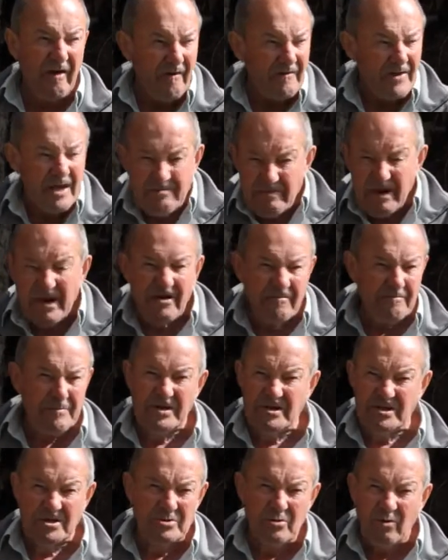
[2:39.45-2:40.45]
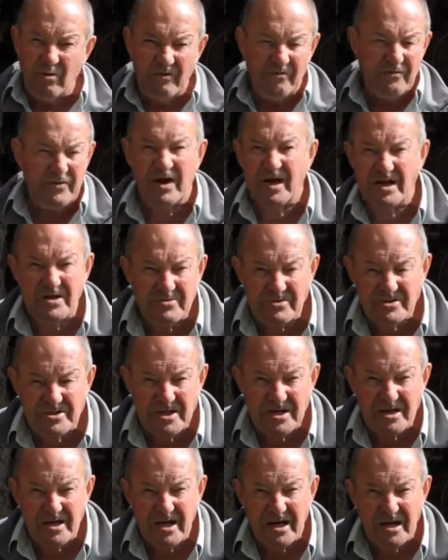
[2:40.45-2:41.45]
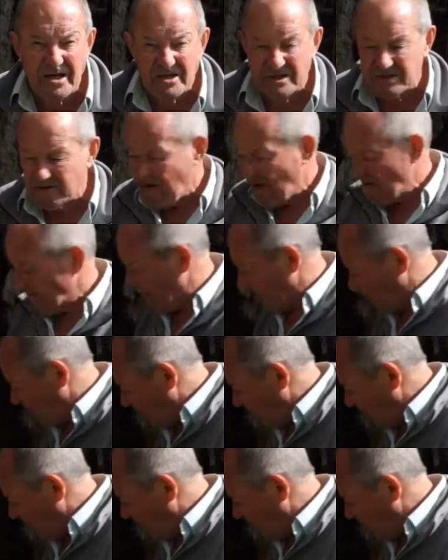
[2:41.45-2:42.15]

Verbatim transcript: They may have been stored for hundreds of years, but